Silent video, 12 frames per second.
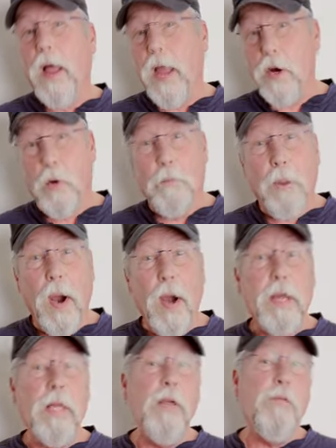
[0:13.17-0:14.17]
I don't
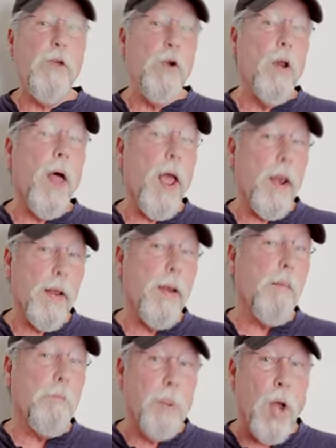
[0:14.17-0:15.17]
park in the fuel island
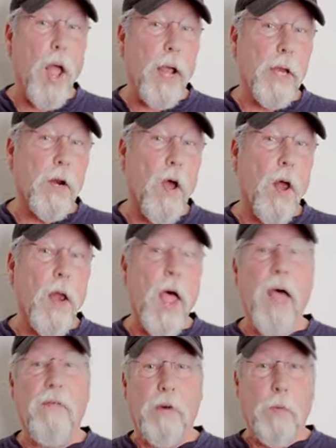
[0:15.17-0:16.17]
and block it all
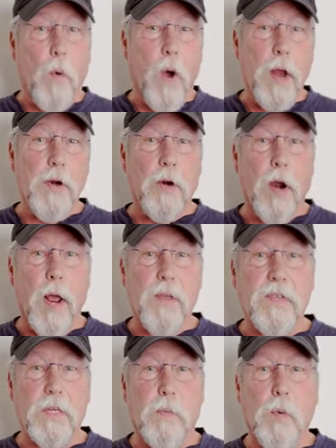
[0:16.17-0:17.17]
off and wander
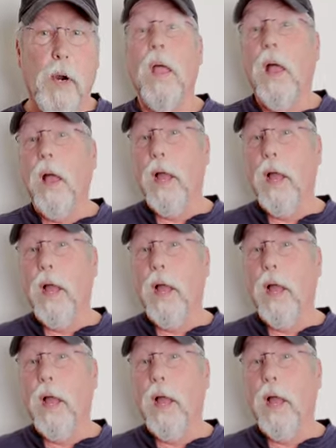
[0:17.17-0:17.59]
off somewhere.